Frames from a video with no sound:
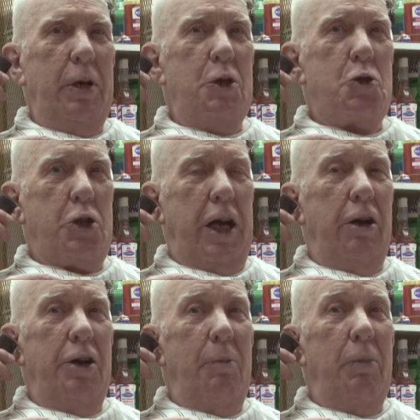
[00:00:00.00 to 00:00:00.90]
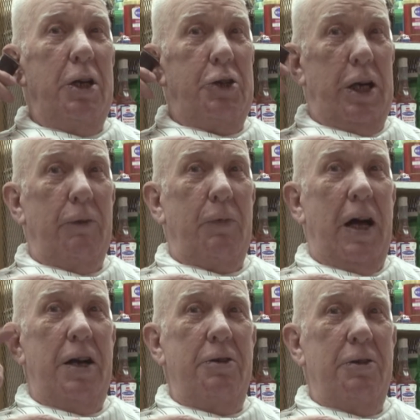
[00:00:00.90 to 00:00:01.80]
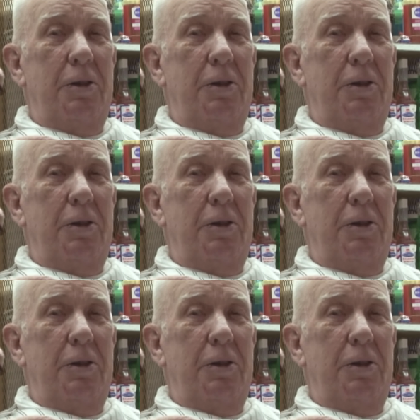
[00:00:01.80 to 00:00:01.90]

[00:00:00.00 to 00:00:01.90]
being scared and being terrified.